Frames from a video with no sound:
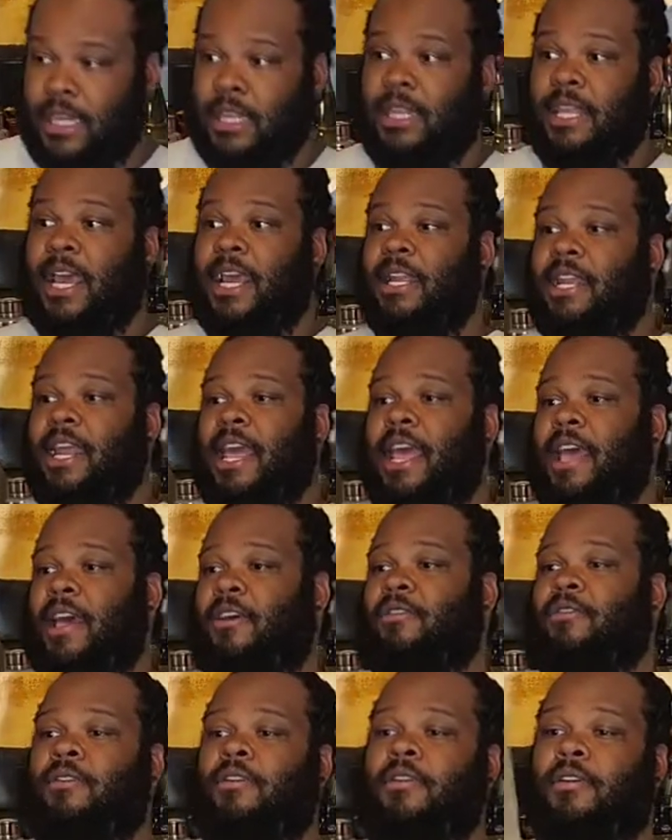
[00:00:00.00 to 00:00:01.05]
Sit that
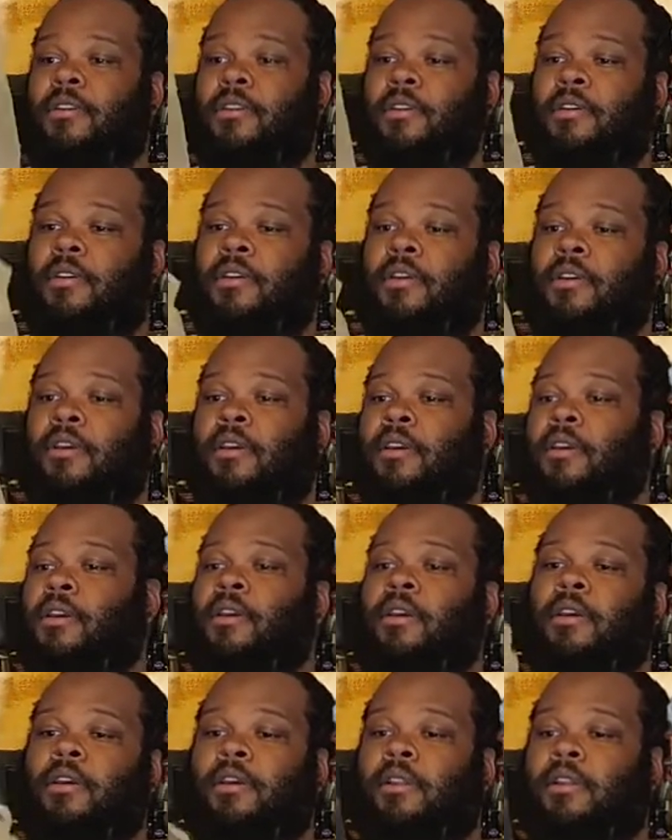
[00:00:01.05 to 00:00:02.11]
down.
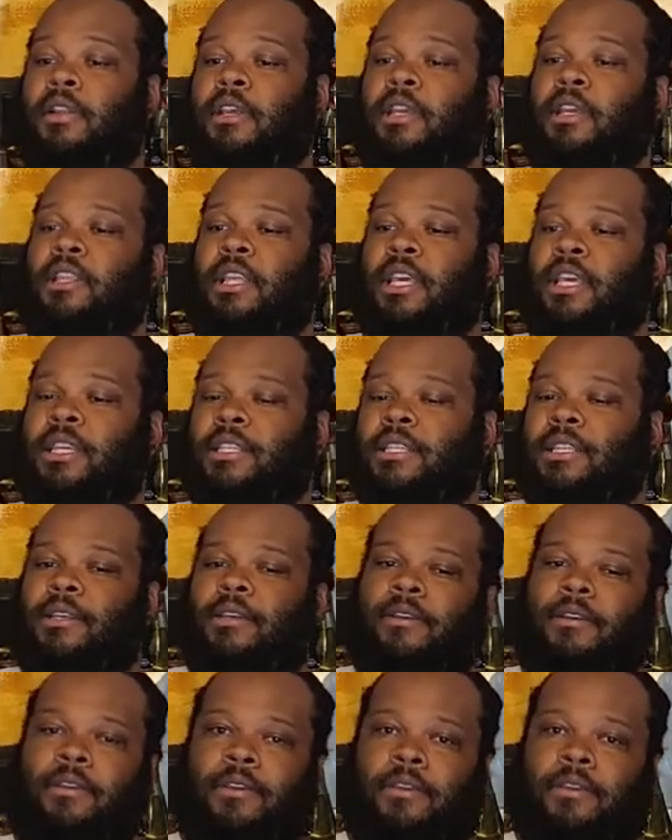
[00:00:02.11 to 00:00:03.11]
Look at this.